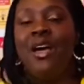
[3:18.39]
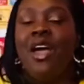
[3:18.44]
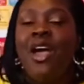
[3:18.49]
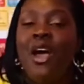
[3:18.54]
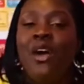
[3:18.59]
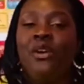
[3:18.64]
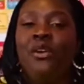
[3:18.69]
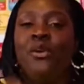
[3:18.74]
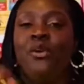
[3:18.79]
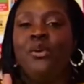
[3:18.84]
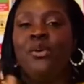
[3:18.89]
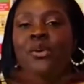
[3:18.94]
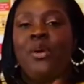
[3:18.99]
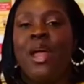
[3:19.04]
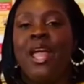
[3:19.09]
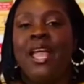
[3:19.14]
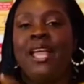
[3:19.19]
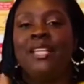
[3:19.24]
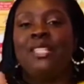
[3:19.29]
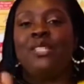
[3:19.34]
Gray
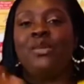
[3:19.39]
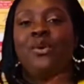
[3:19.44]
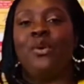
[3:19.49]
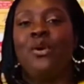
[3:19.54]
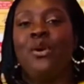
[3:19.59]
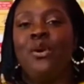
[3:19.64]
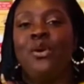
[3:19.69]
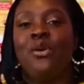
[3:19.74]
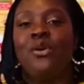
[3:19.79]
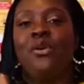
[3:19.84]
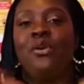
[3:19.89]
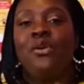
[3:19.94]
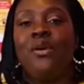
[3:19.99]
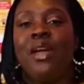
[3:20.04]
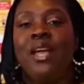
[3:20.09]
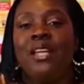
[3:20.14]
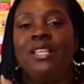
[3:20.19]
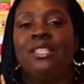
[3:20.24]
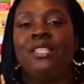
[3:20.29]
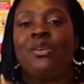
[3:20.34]

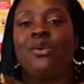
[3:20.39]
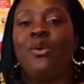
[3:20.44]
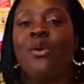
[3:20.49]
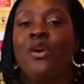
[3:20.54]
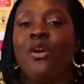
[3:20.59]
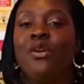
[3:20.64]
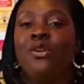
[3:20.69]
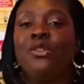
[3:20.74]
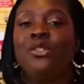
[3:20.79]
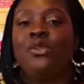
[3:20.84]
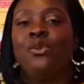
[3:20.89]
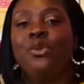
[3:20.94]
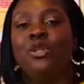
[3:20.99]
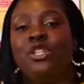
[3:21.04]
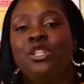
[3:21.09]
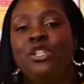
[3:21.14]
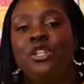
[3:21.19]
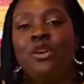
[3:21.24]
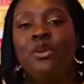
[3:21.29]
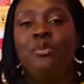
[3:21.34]
squirrel, swish
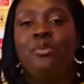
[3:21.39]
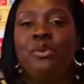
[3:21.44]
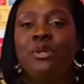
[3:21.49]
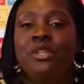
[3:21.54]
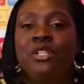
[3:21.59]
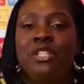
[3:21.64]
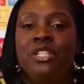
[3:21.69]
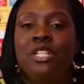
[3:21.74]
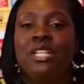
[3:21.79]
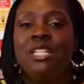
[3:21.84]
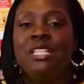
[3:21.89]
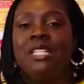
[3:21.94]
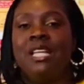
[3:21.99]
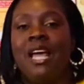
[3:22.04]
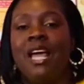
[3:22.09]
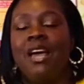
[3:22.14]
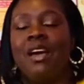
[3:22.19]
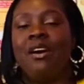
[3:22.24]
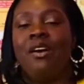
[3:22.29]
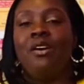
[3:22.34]
your bushy
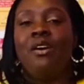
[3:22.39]
tail.